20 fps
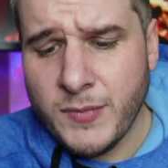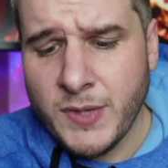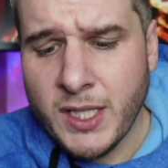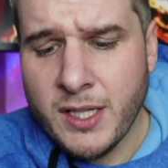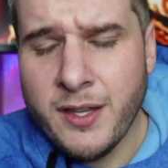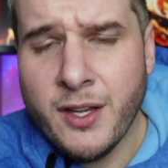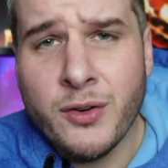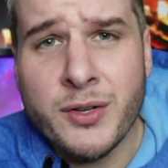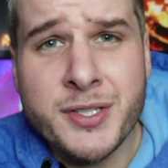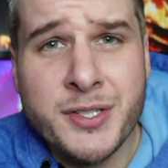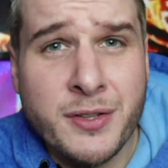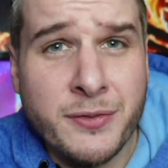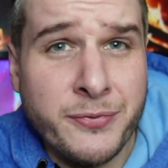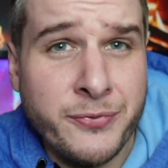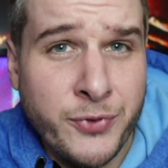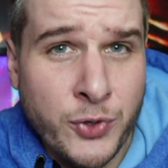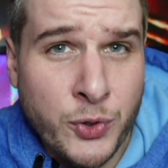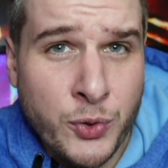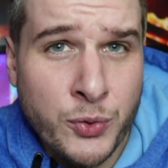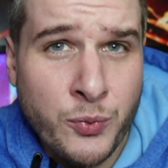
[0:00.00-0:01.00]
There is the
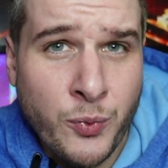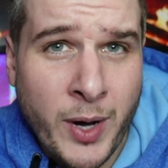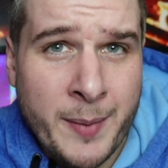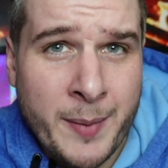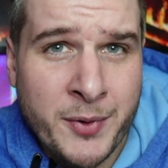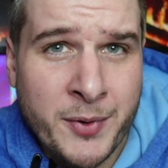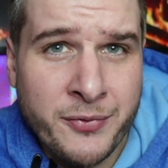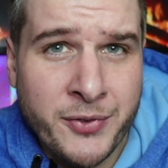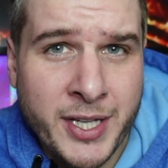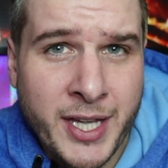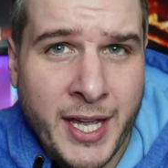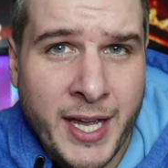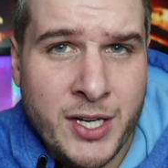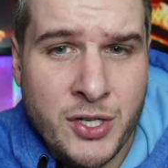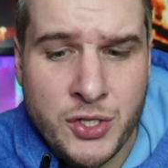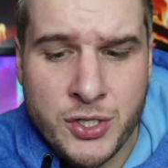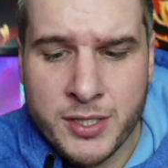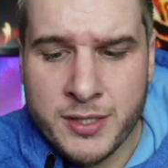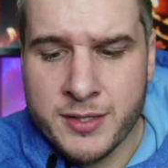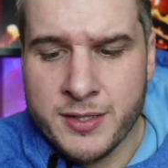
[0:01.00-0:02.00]
food
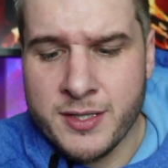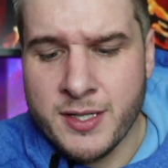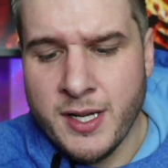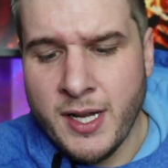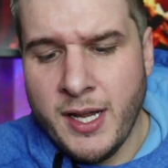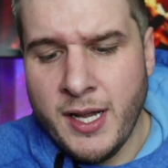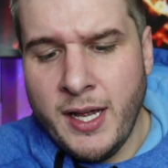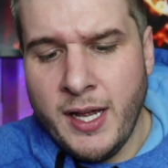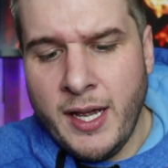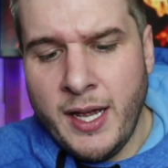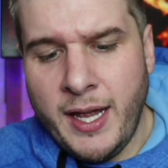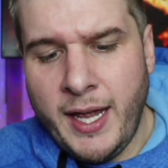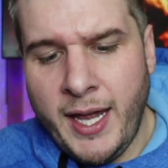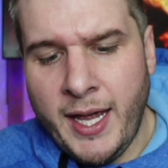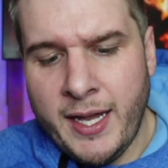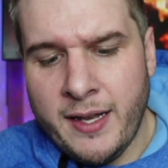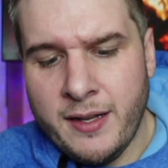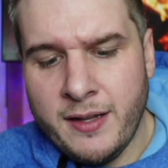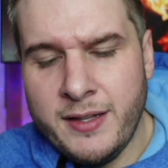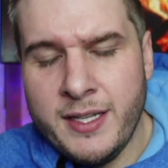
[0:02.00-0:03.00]
ramifications.
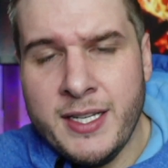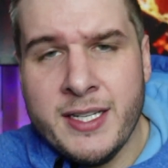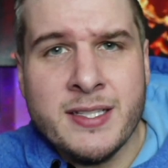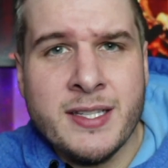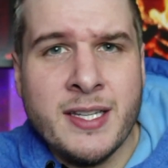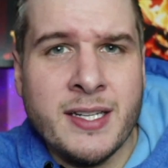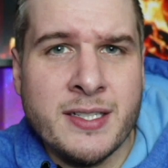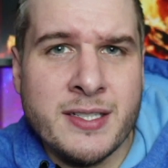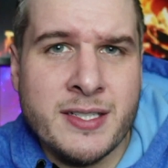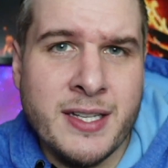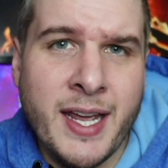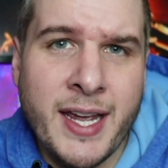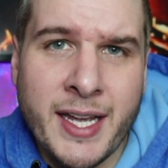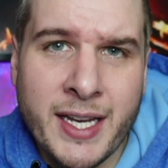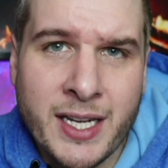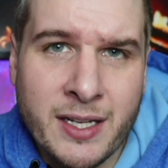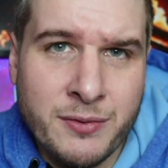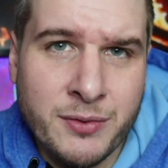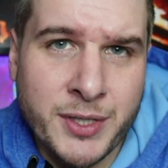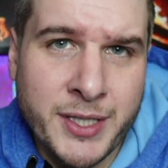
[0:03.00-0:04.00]
And these things
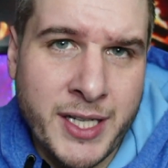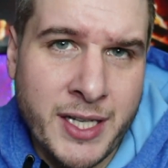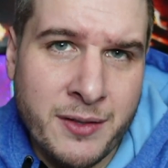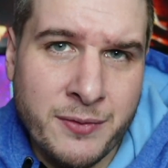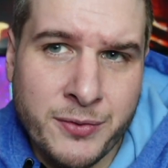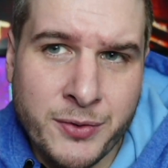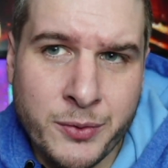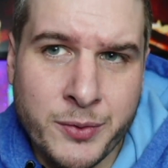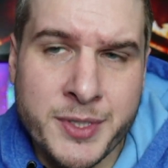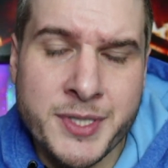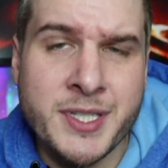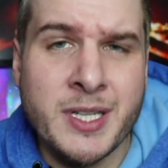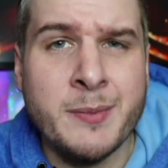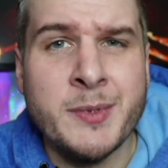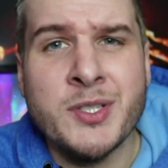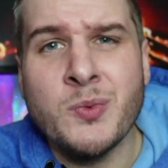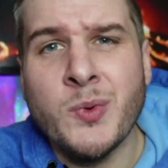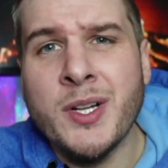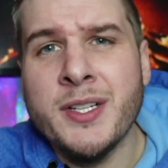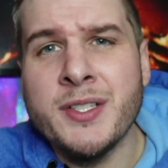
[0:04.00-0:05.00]
negatively influence them,
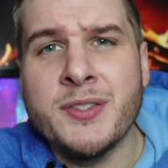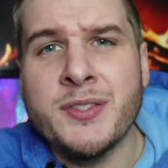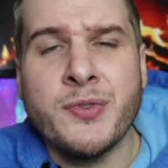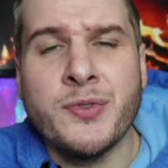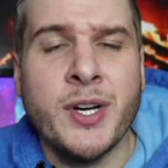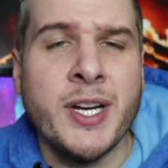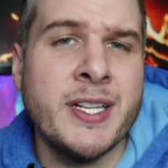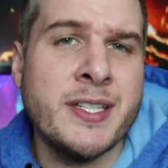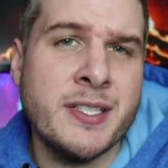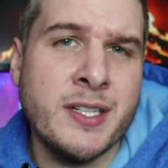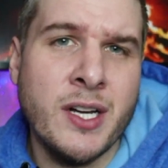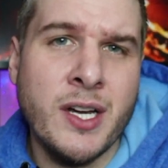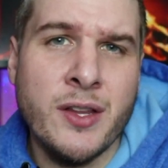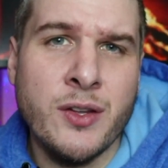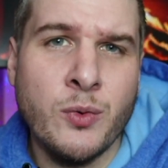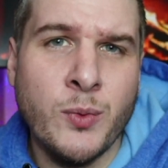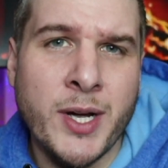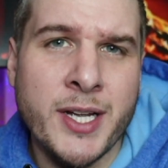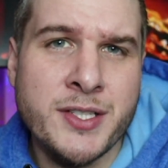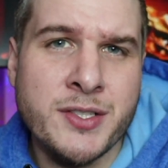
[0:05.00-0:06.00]
as well as France and other
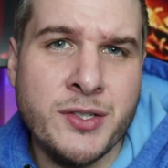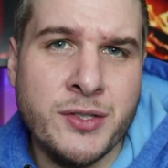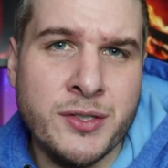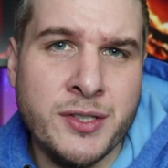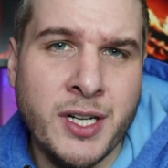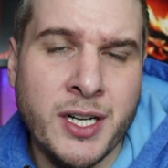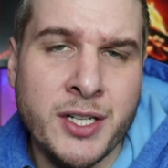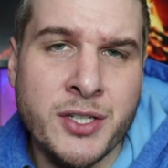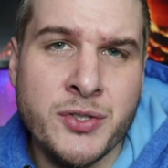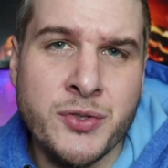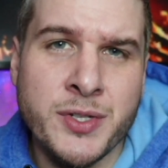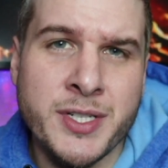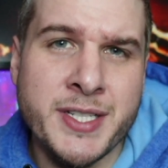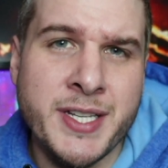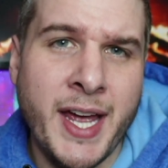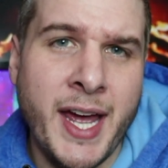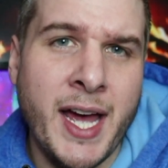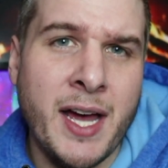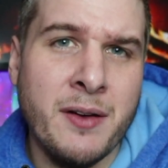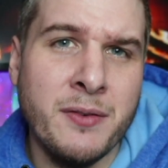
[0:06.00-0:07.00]
Western countries
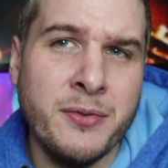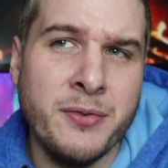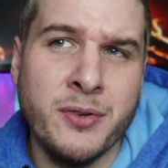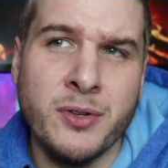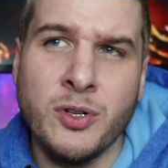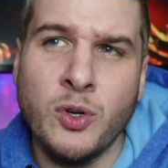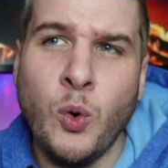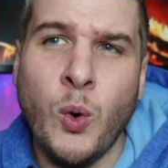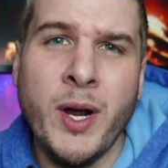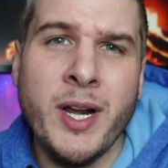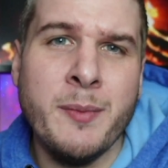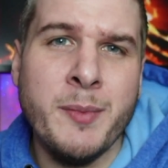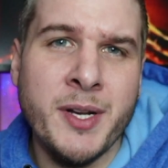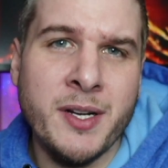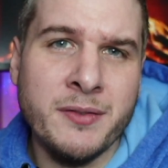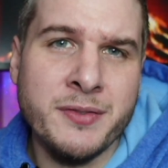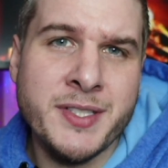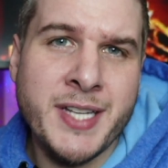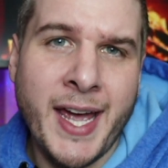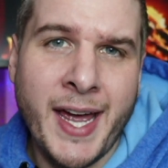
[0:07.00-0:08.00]
have quite a bit
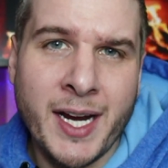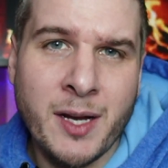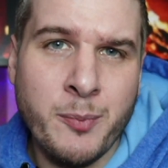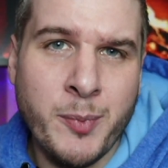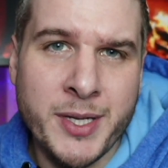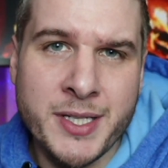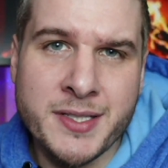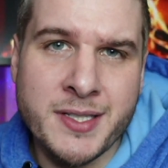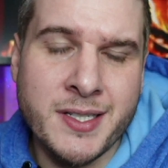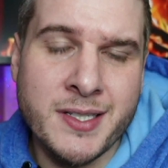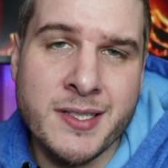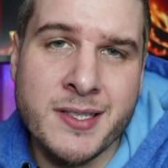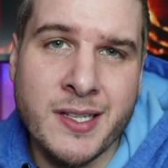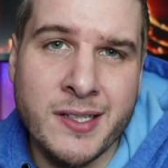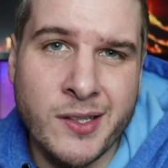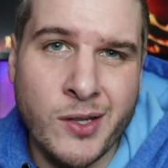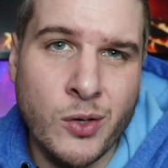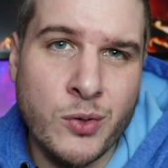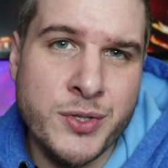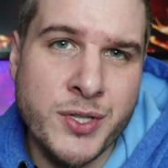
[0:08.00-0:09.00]
of tech business that
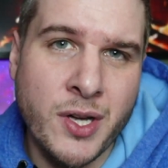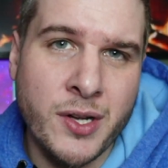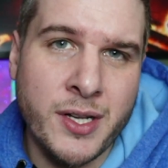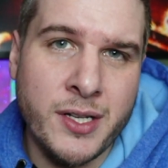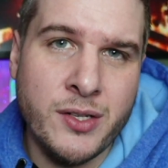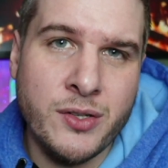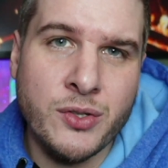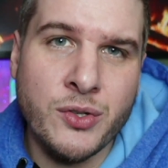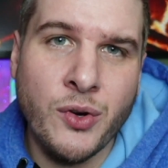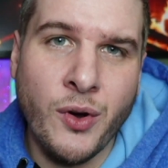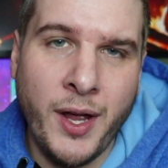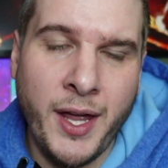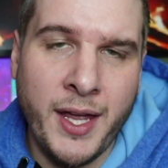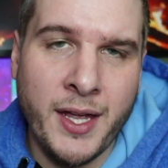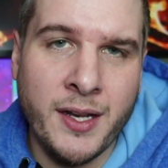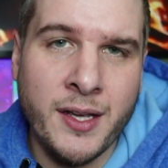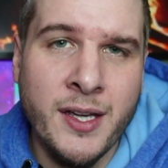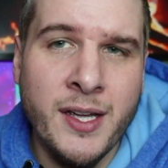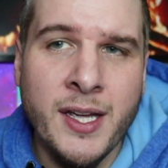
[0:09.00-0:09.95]
goes on in Ukraine.